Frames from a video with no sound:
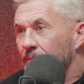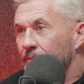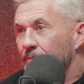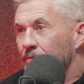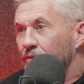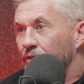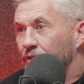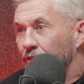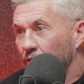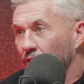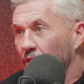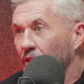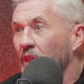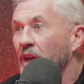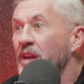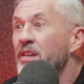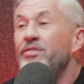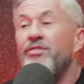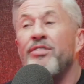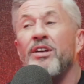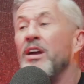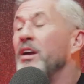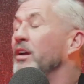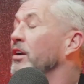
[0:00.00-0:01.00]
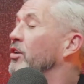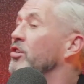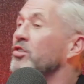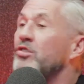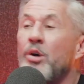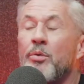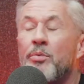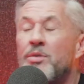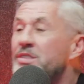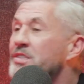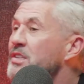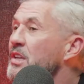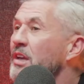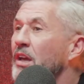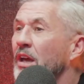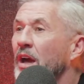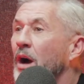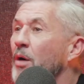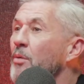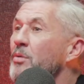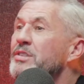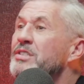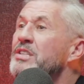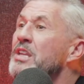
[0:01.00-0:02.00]
throughout life, because I was
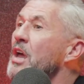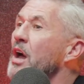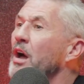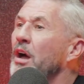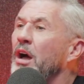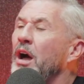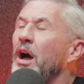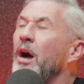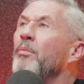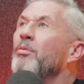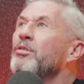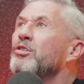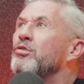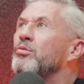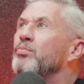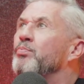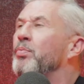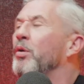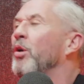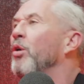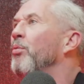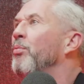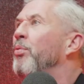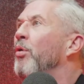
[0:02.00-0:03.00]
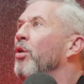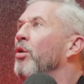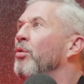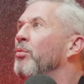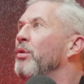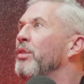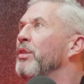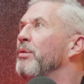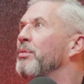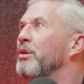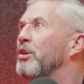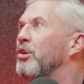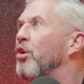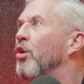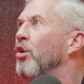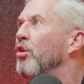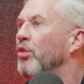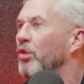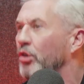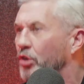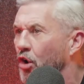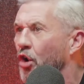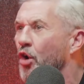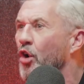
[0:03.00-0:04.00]
probably what they would
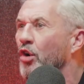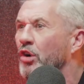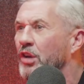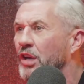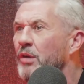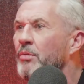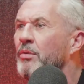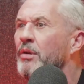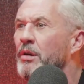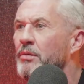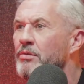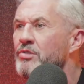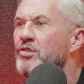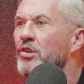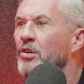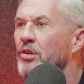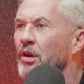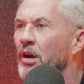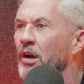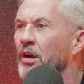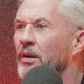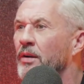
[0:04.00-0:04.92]
call cocky when I was younger.